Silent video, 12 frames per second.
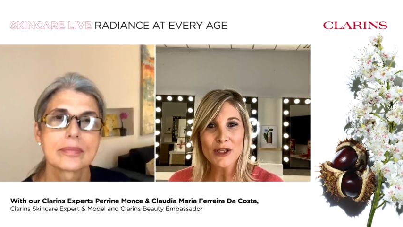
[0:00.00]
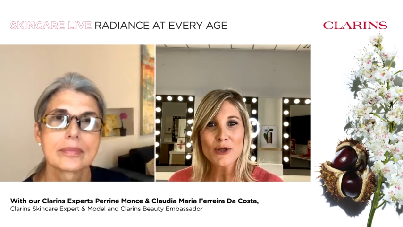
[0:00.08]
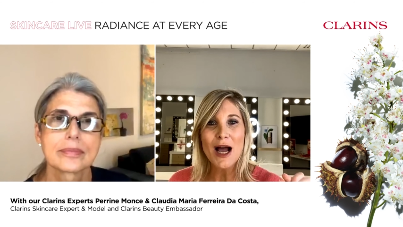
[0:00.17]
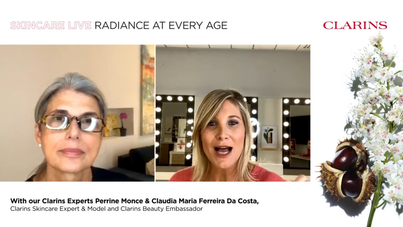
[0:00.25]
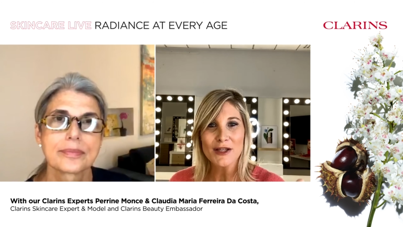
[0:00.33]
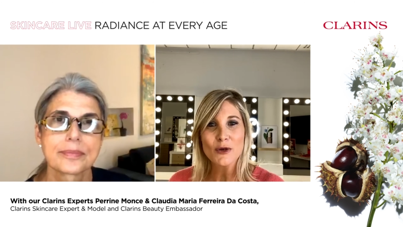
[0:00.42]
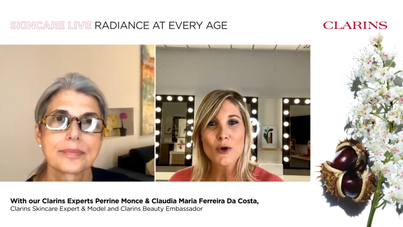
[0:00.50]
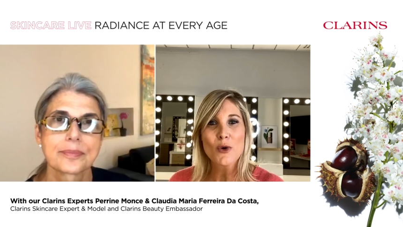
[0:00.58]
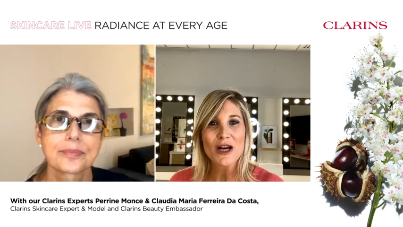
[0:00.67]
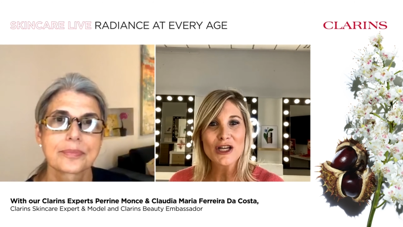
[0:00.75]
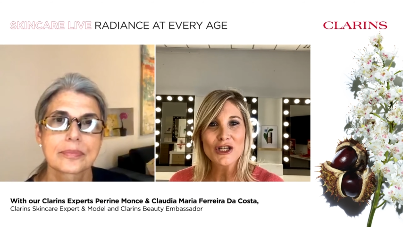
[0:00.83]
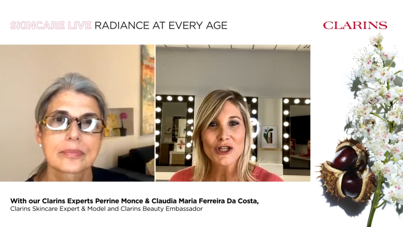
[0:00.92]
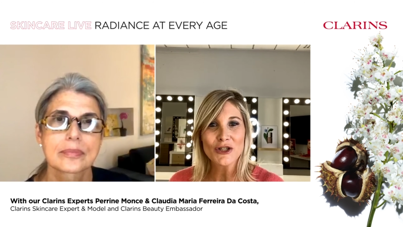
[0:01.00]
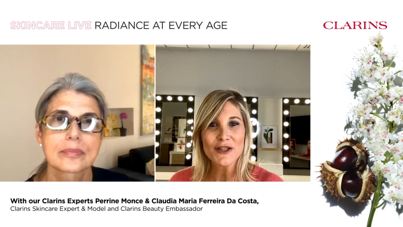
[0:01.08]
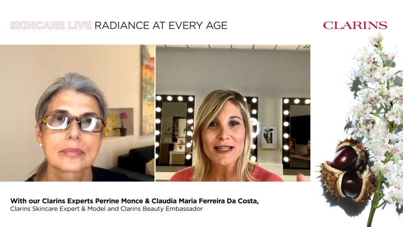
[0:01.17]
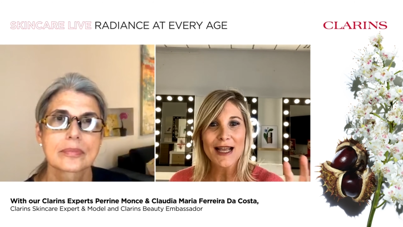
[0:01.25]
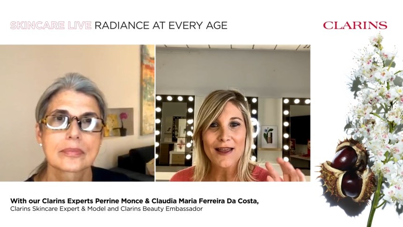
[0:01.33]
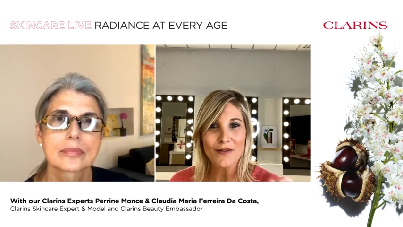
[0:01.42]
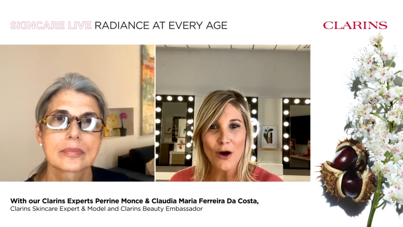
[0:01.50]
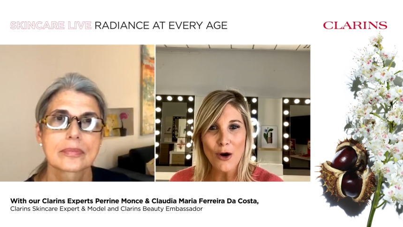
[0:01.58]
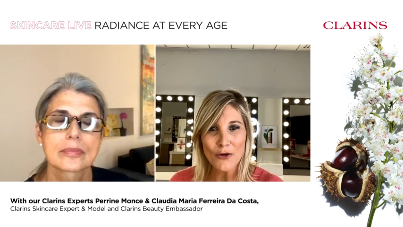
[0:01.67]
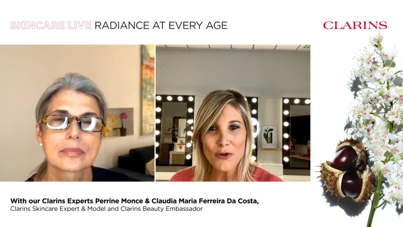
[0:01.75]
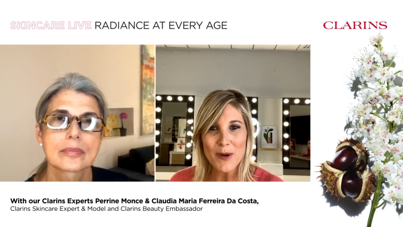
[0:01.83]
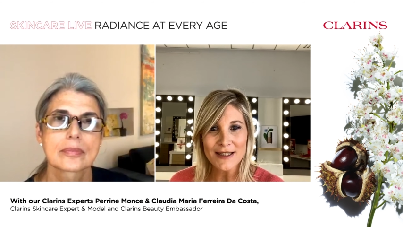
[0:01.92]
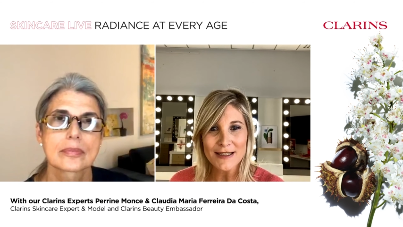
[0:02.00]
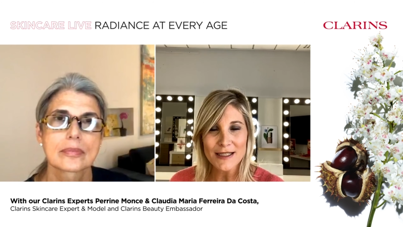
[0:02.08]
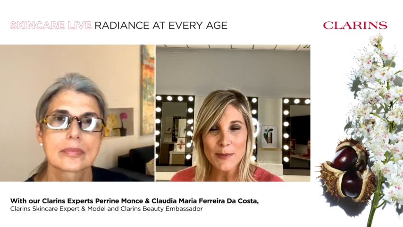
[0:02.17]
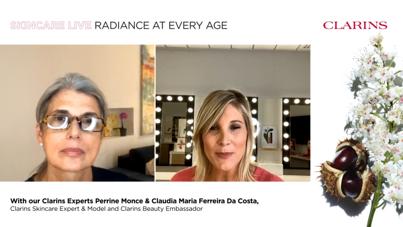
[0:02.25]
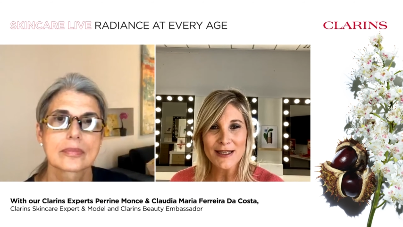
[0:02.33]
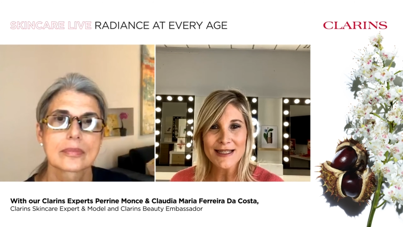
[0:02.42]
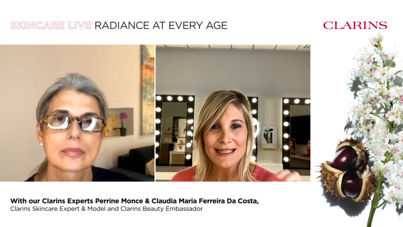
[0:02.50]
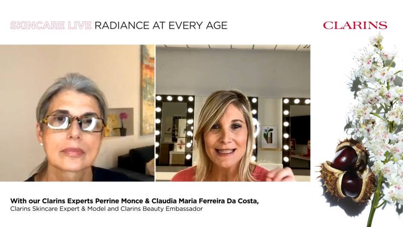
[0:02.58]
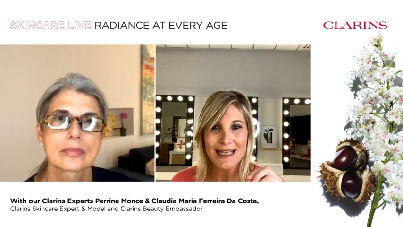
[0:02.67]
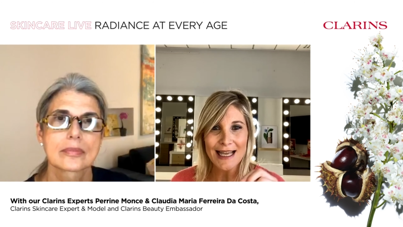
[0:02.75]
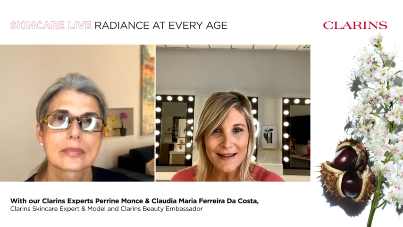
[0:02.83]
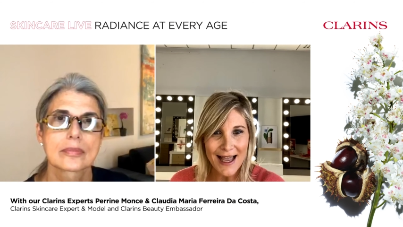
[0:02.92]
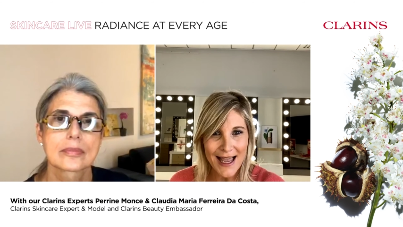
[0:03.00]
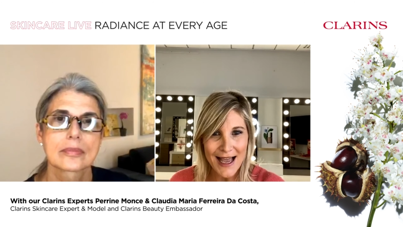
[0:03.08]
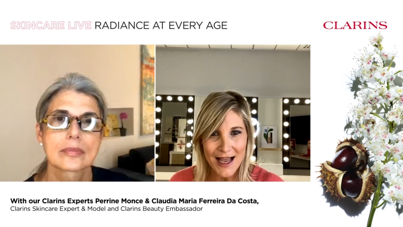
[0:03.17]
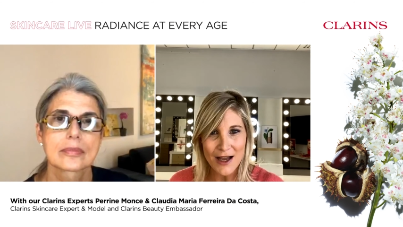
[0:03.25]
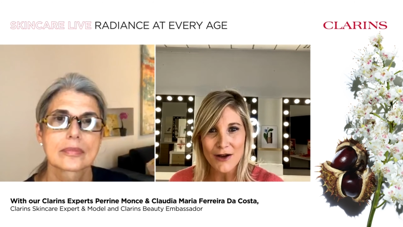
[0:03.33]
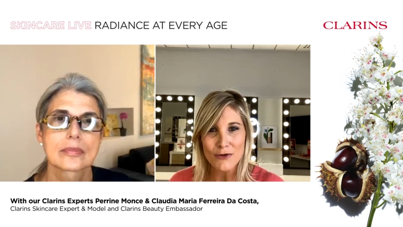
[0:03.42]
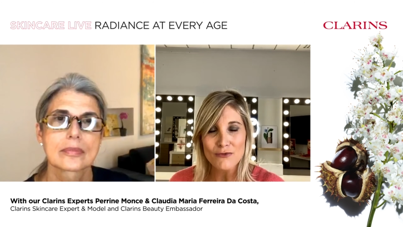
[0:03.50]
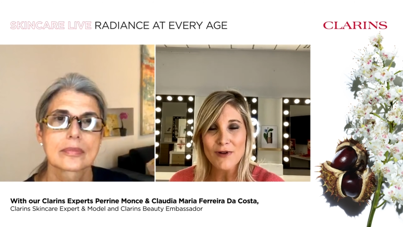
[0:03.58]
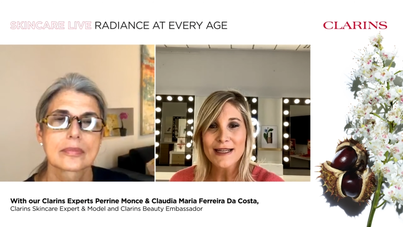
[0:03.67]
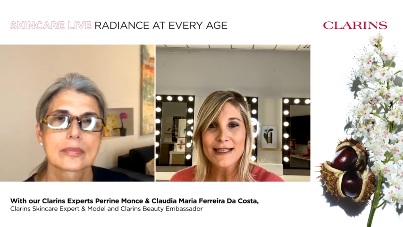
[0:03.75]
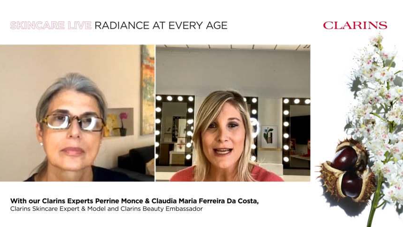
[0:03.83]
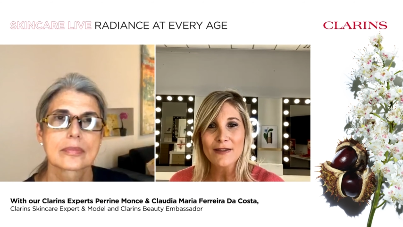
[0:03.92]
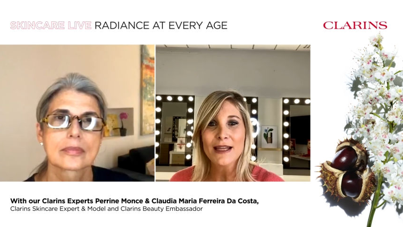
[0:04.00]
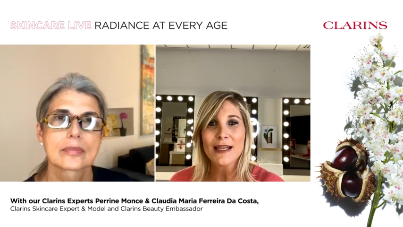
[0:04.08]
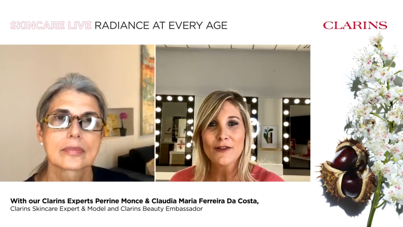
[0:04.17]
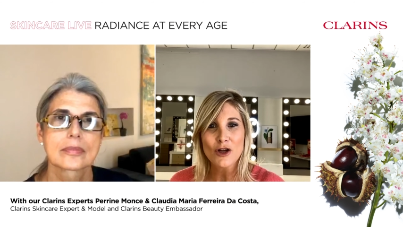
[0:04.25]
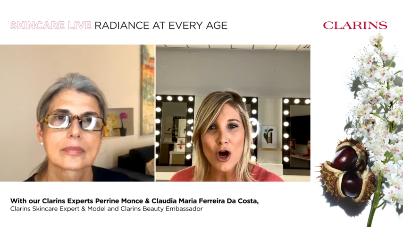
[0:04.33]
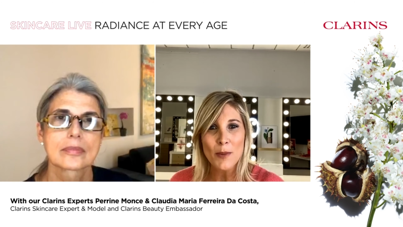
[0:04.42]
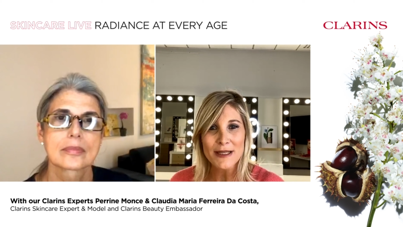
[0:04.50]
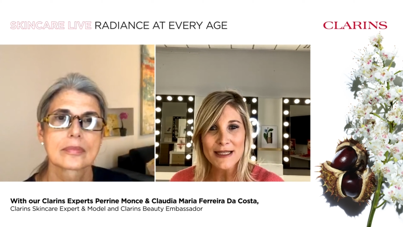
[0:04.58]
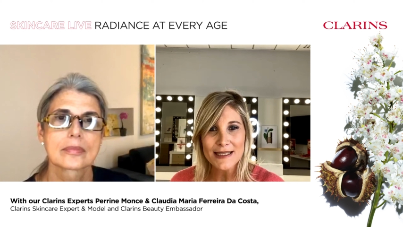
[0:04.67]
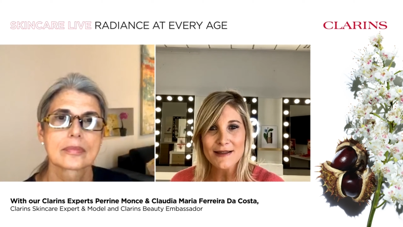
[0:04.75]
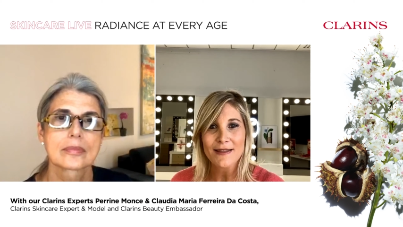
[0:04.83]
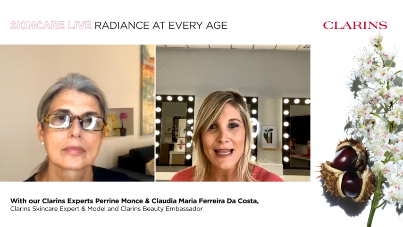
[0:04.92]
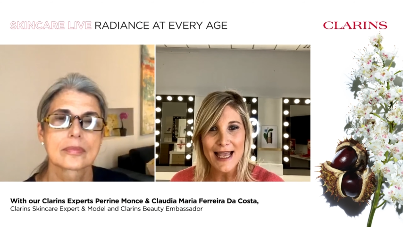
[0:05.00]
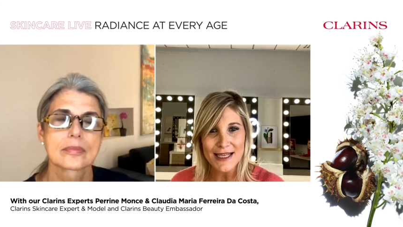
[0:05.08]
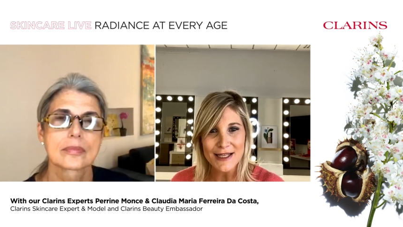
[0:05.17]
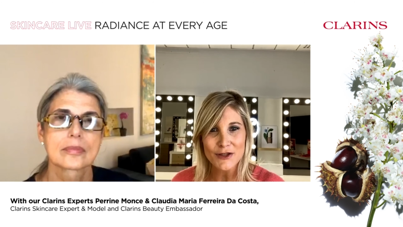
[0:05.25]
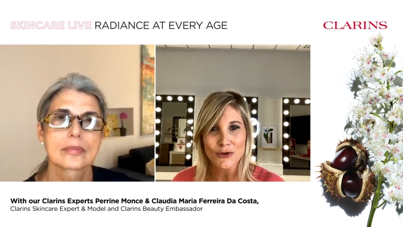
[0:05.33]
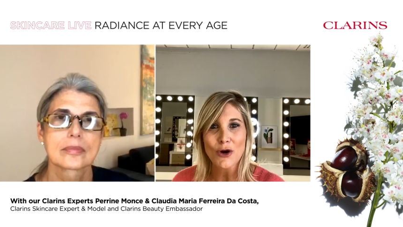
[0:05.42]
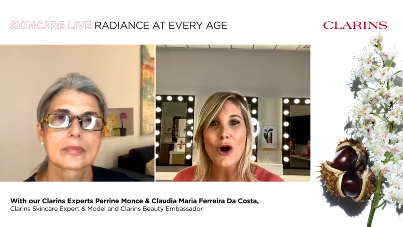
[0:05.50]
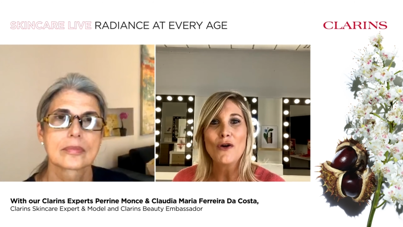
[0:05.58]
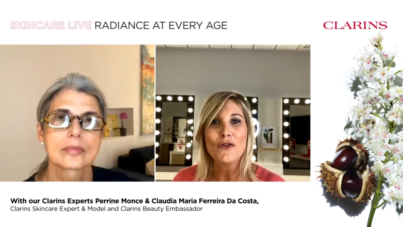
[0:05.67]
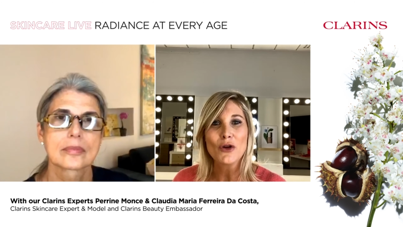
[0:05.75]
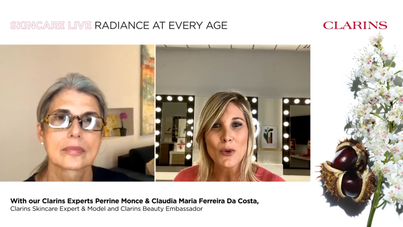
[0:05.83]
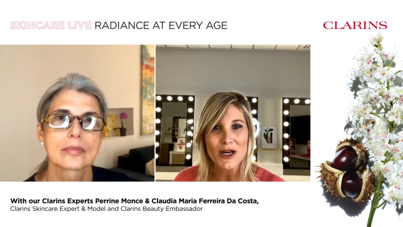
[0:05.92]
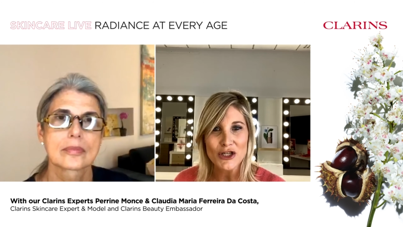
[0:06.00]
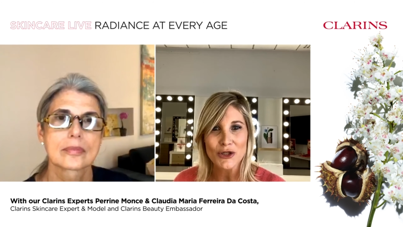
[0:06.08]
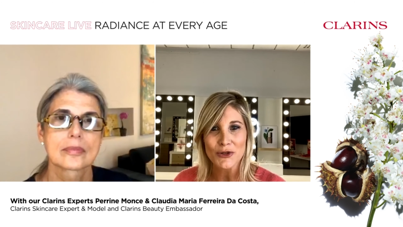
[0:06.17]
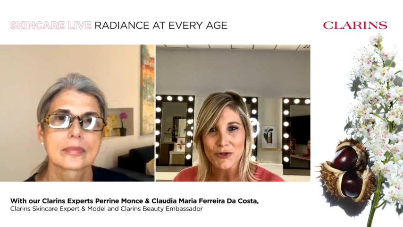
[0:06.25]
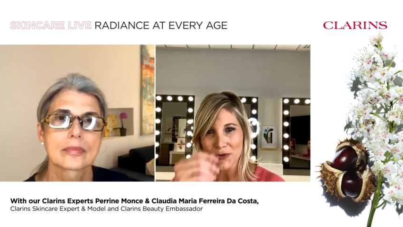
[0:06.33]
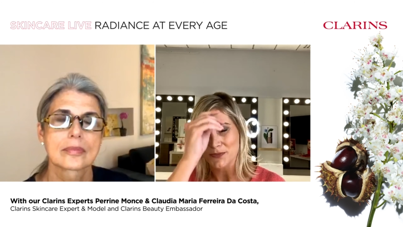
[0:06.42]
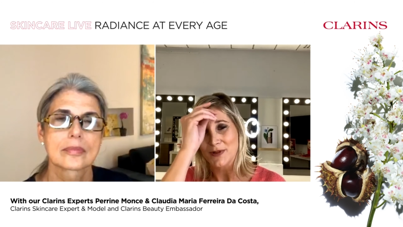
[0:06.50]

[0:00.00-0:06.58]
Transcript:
Speaker 1: ask questions, and all the participants can uh, write down in the comments the answer of the questions